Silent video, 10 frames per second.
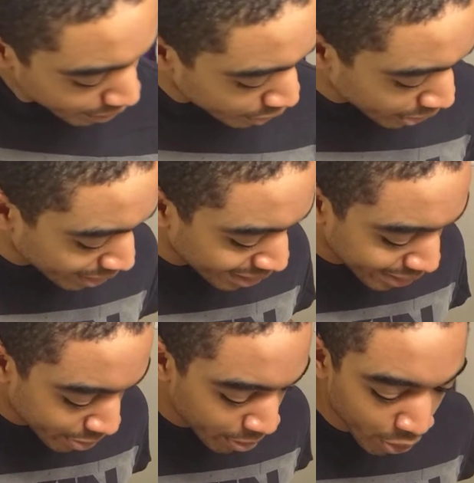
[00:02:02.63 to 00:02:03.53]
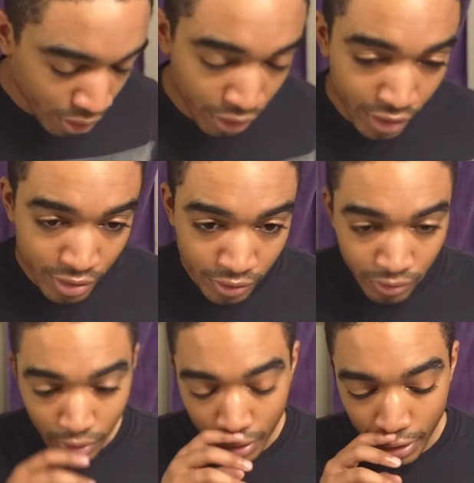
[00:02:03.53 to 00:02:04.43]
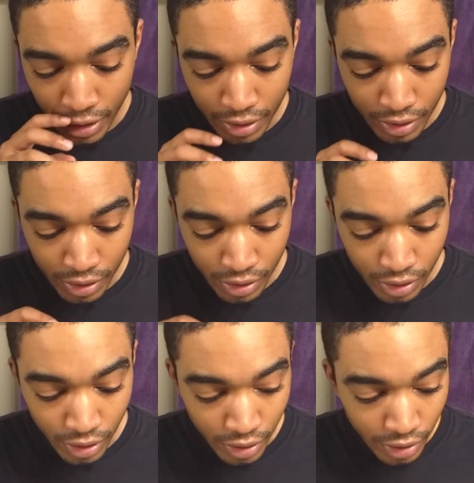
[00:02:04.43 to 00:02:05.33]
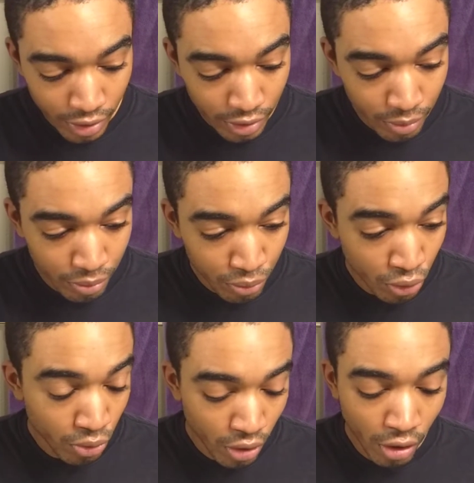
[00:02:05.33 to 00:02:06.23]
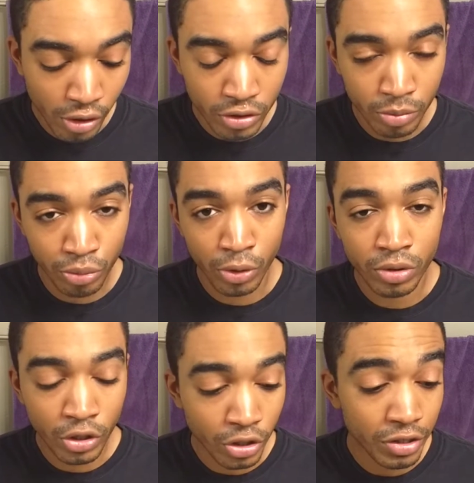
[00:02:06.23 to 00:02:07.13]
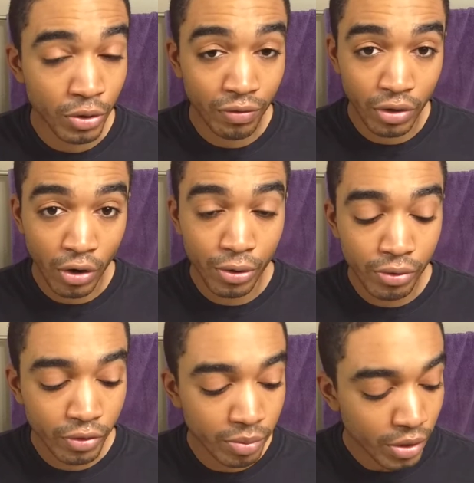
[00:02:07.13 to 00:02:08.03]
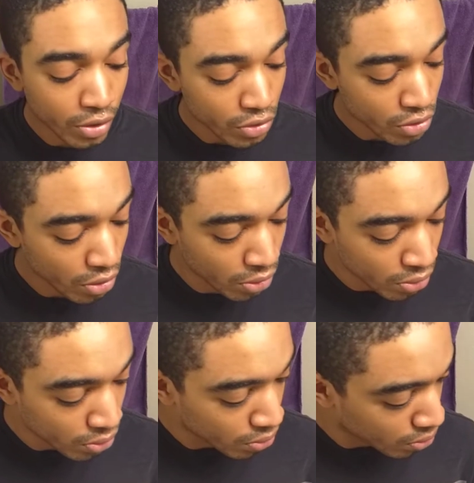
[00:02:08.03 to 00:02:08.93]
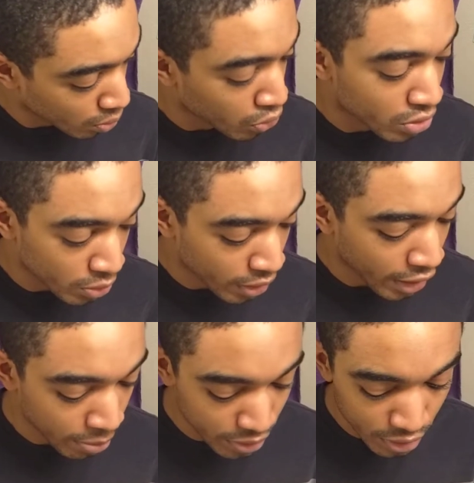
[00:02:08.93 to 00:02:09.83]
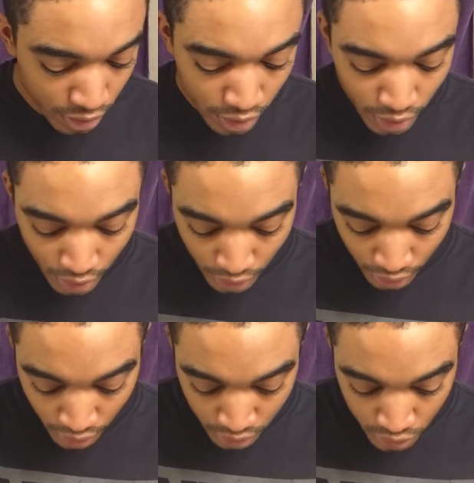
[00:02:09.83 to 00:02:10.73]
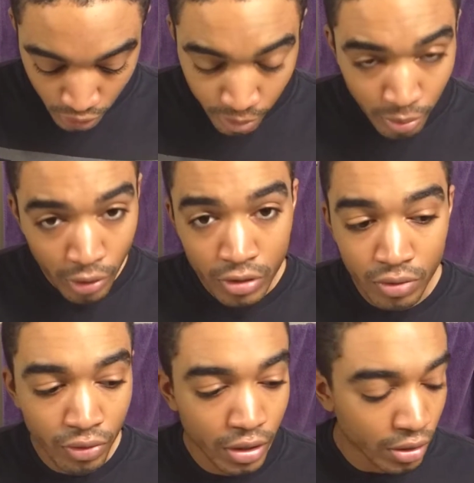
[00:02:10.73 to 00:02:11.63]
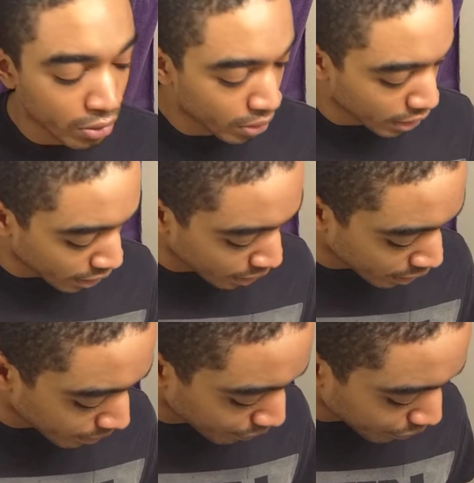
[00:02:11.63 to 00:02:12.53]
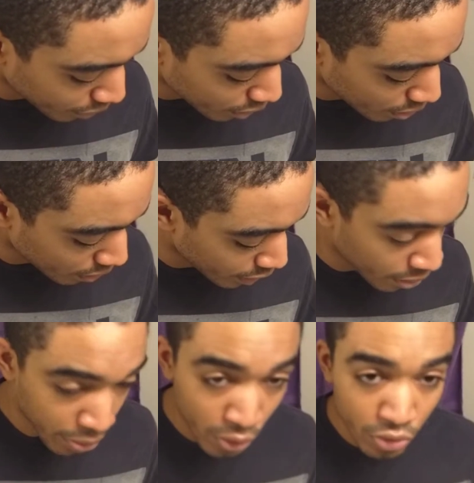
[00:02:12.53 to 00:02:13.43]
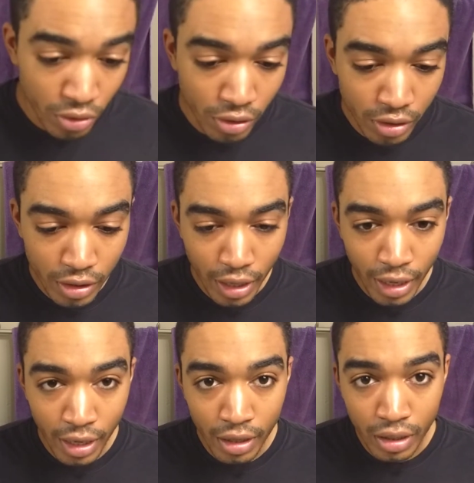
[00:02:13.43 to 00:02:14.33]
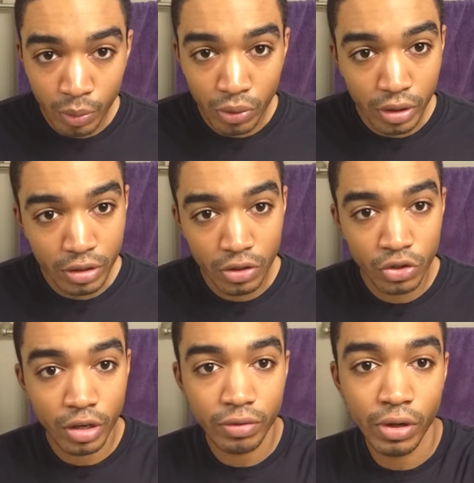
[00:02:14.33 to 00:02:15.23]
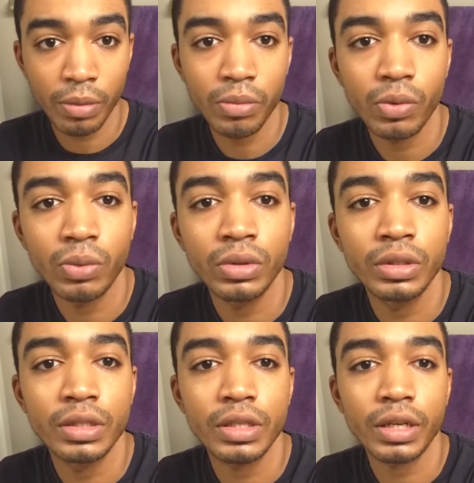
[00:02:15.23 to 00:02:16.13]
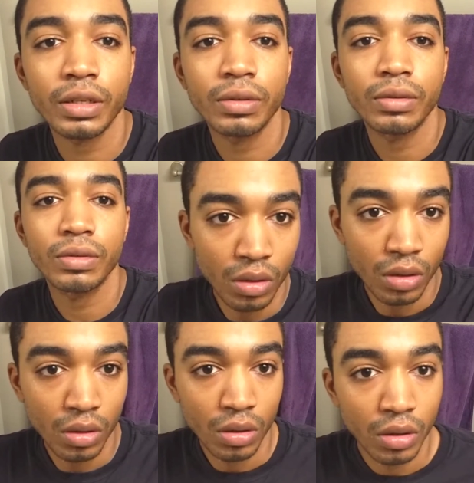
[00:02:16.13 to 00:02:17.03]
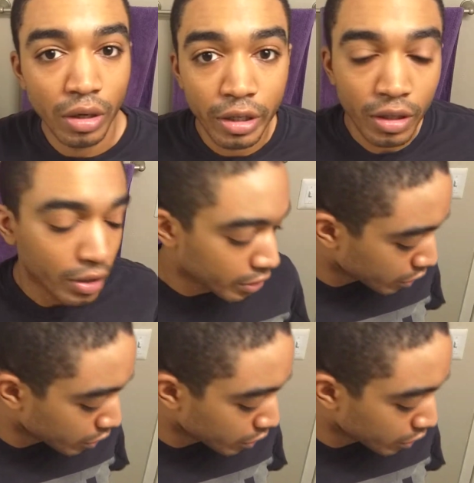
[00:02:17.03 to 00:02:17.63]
these are a little bit more aggressive than the Pro Guards and Pro Touch because they don't have the guard over them. So we'll see what happens. So I'm going to pause the video, get the bowl started, and then we'll get to the shave, okay? 1 second. Alrighty, let's get